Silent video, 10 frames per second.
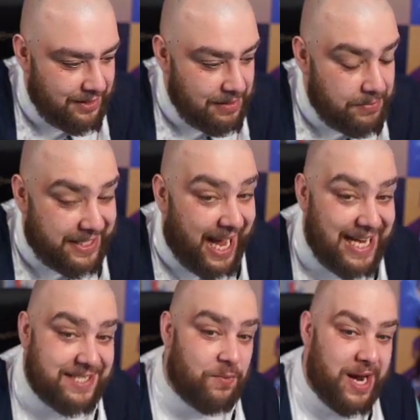But that
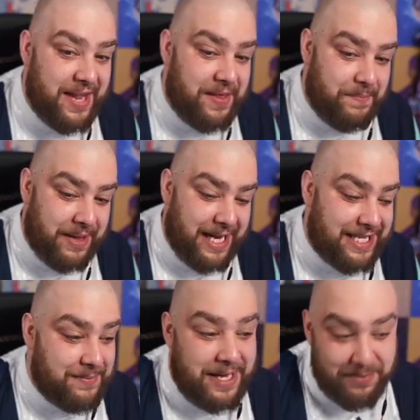isn't where the players
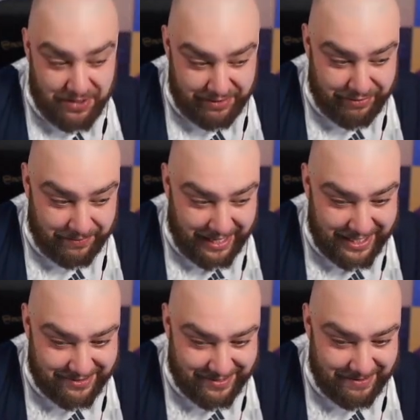make the money from, guys.
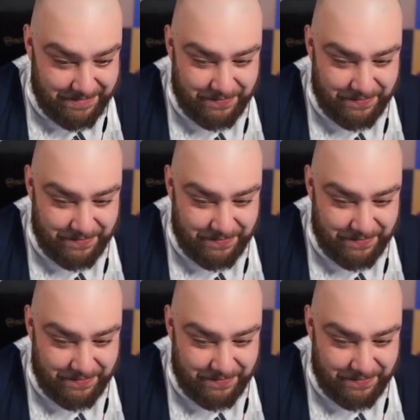Right?